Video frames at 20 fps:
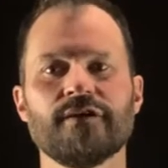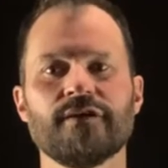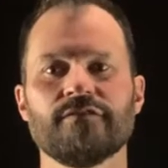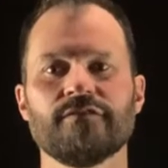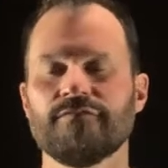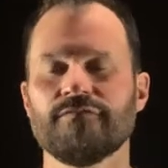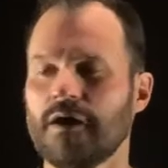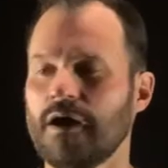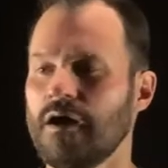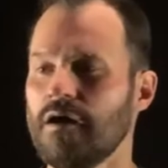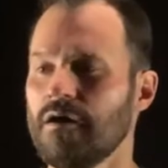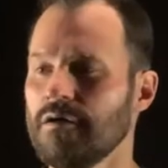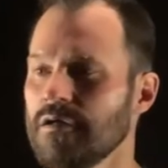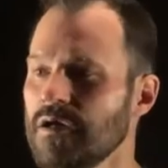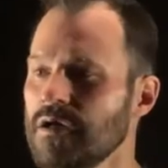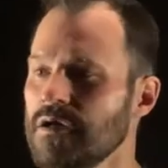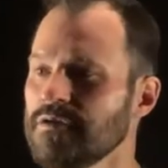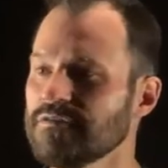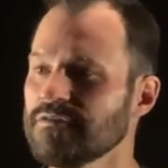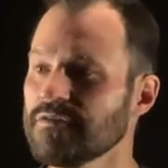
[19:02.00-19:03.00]
file
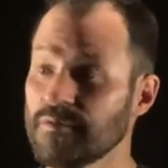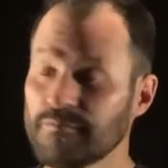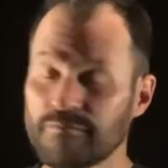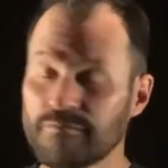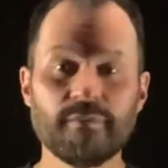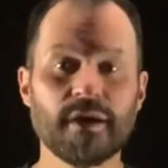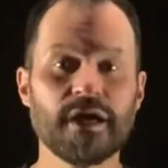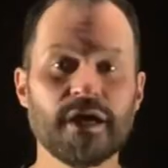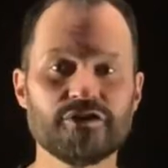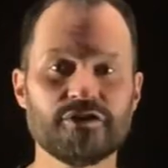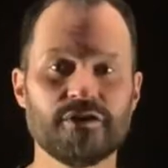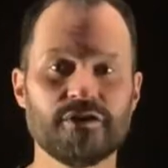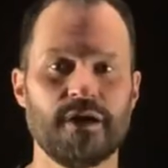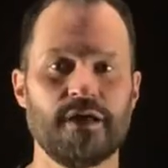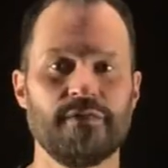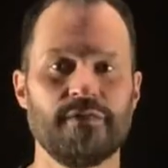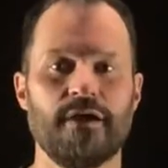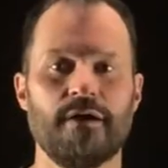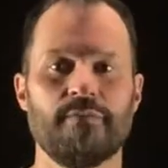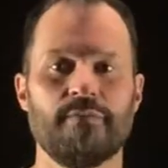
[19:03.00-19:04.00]
some information about
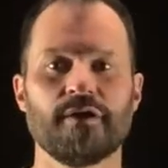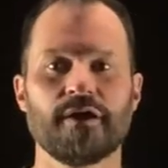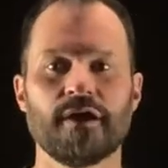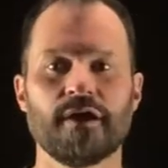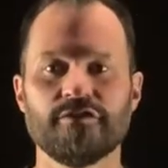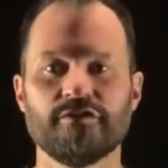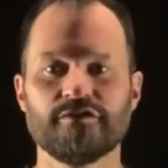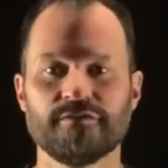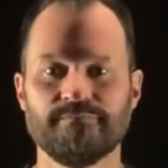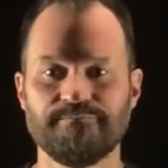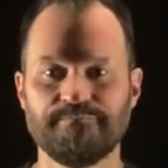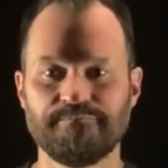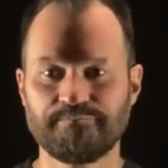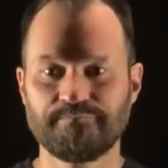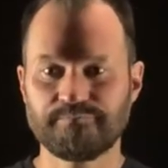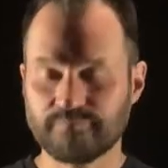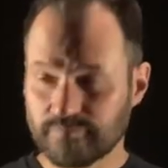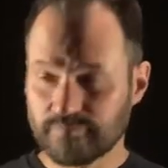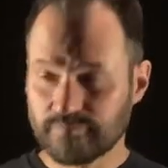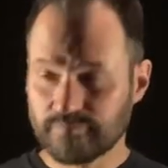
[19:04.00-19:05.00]
the application.
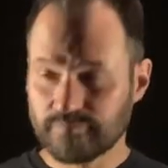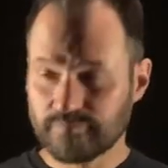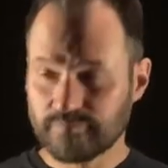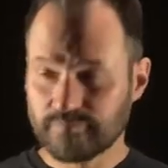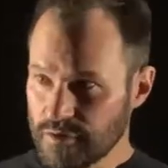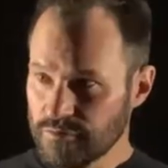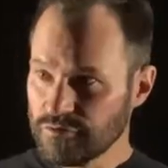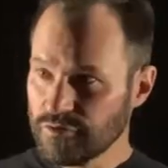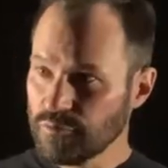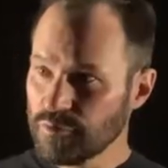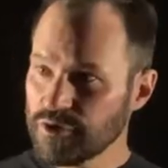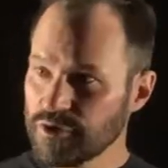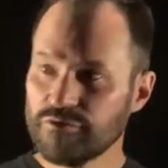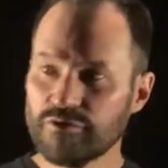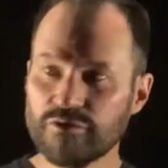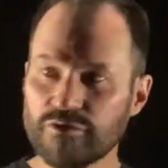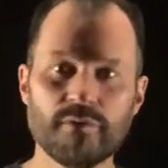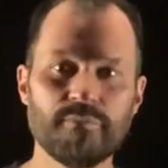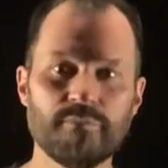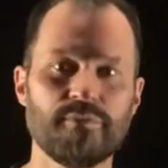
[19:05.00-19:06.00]
So when you
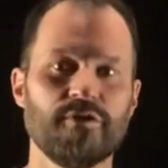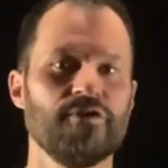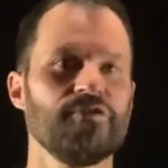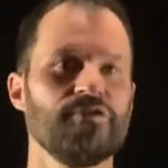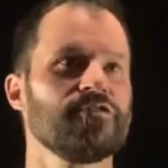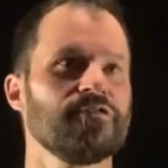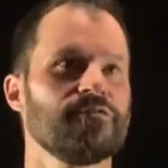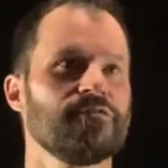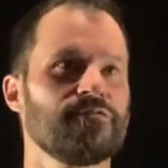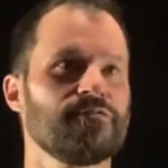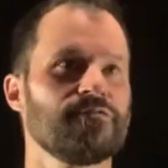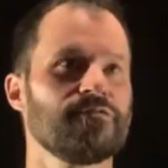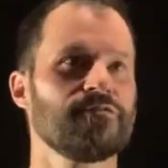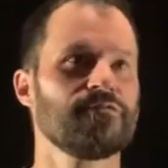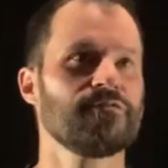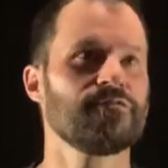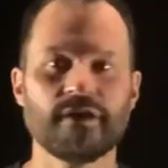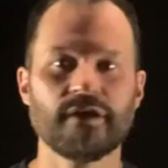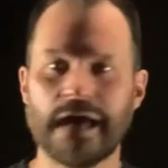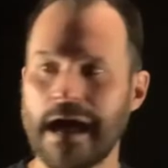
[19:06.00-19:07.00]
do a push, the first thing
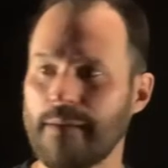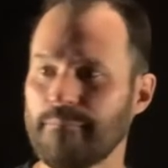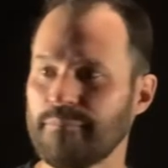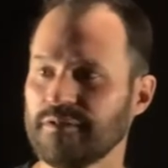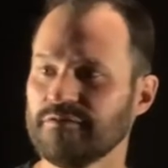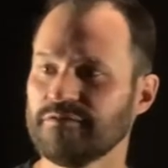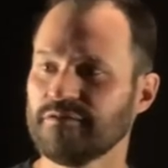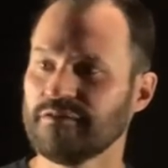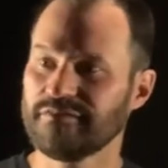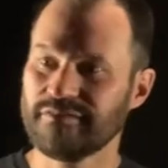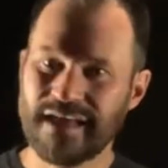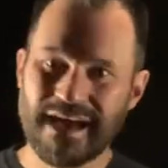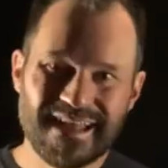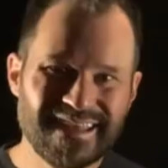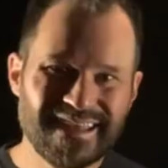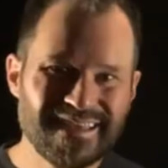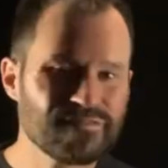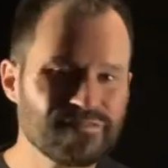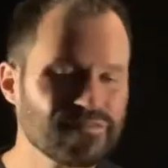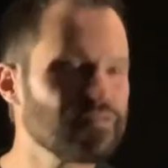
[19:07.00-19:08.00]
that happens is that
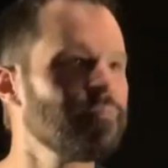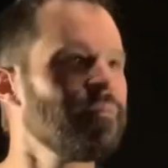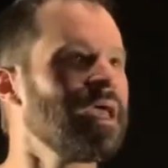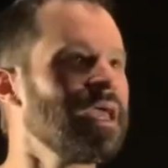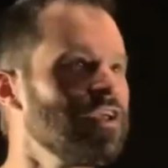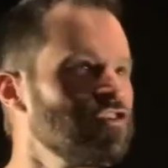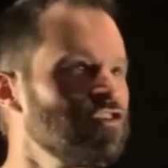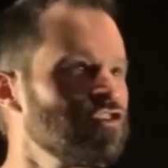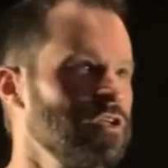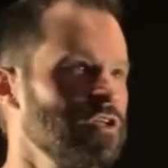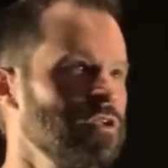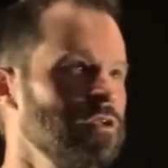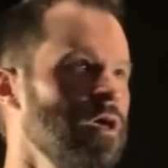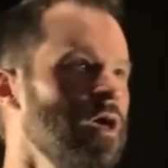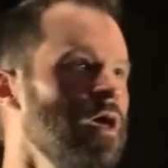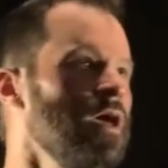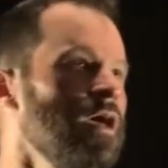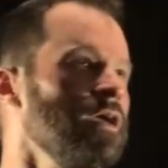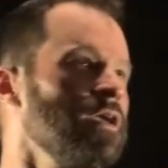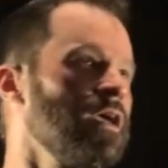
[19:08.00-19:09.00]
information
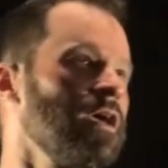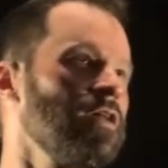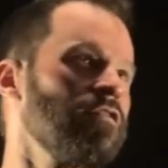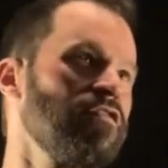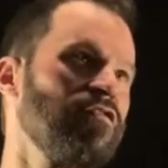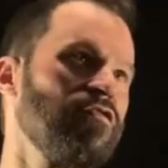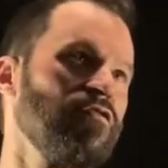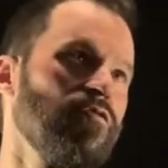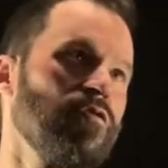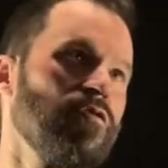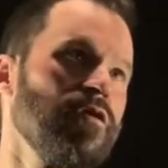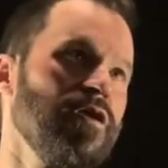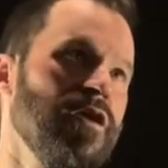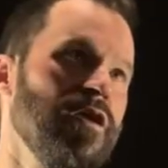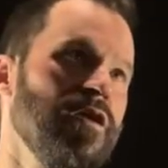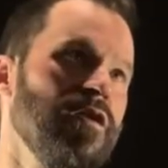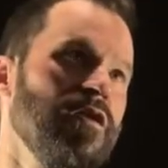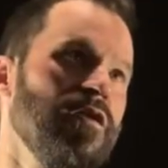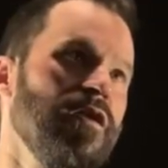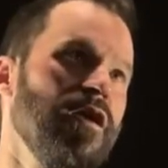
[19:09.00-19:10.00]
gets stored
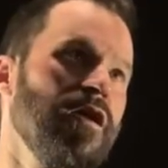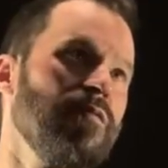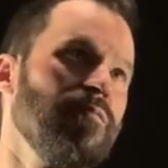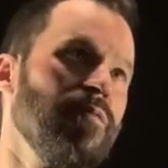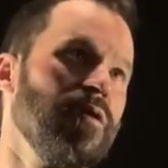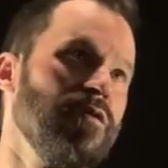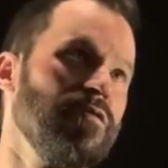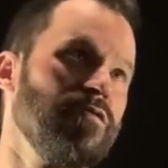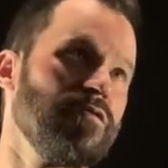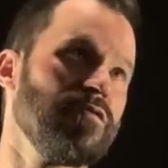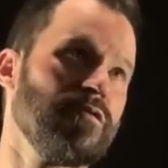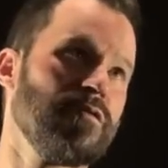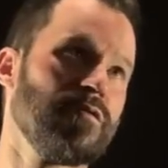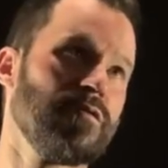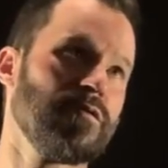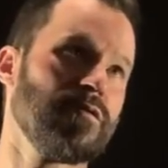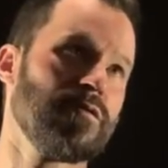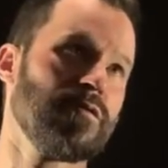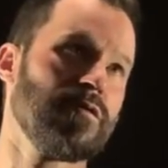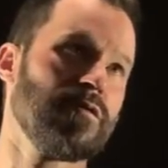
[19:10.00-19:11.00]
in a database.
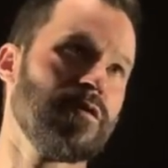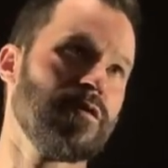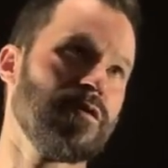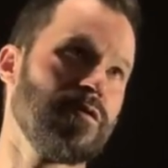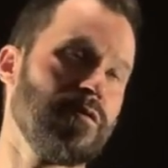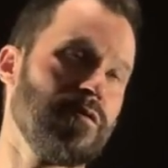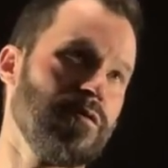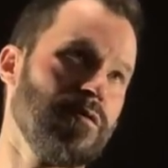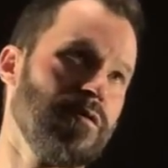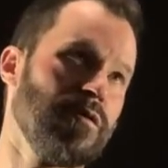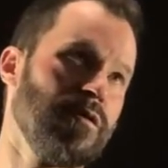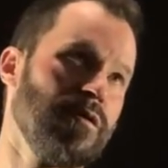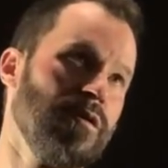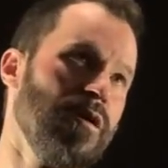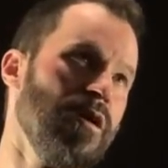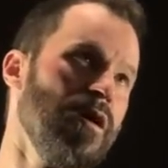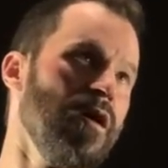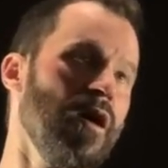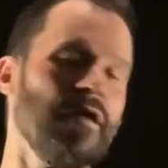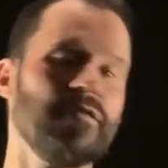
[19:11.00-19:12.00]

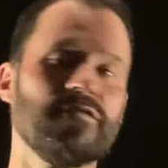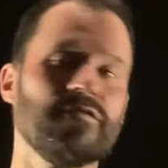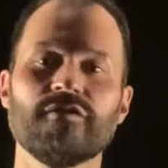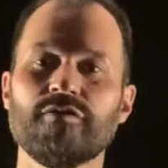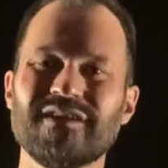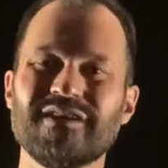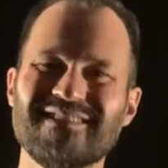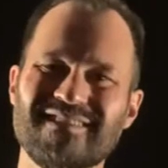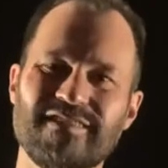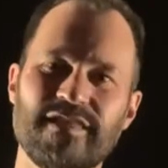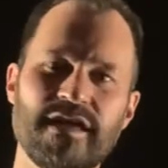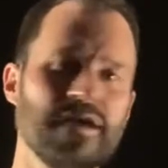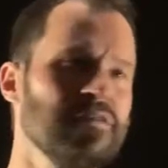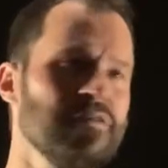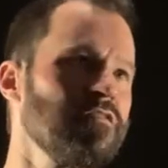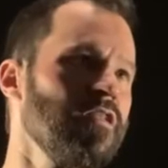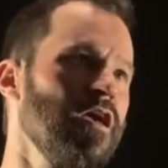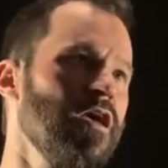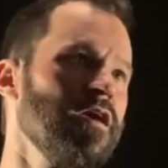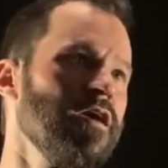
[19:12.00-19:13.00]
And so it's things
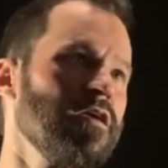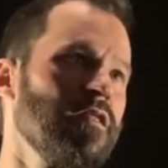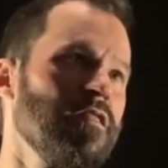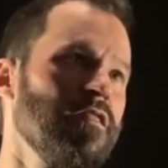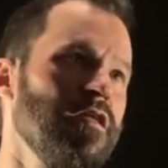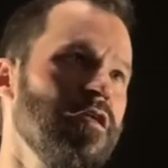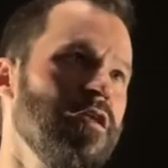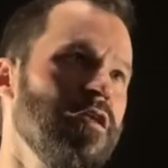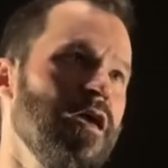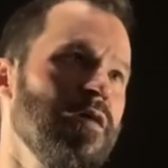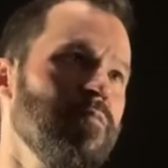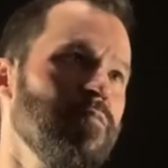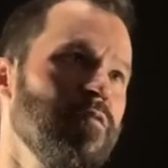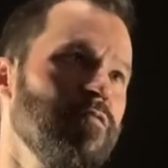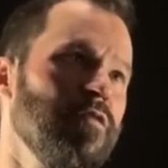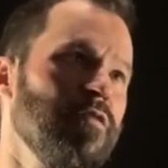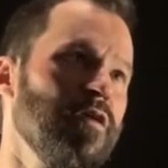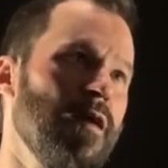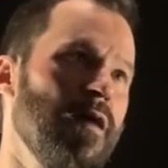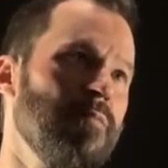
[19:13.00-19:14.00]
like the name of
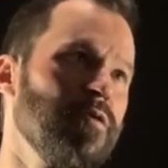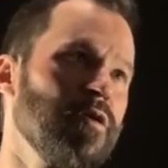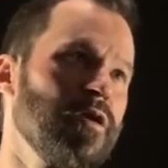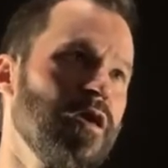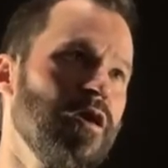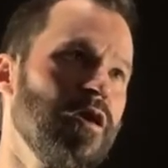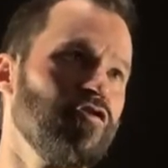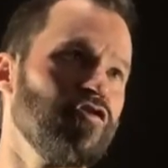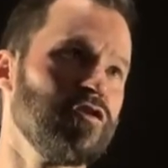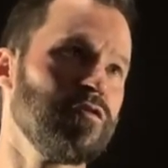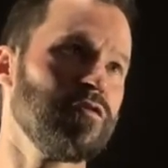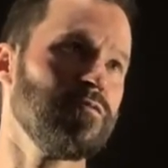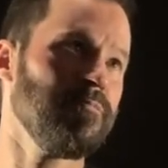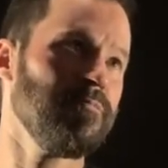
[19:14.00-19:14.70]
the application,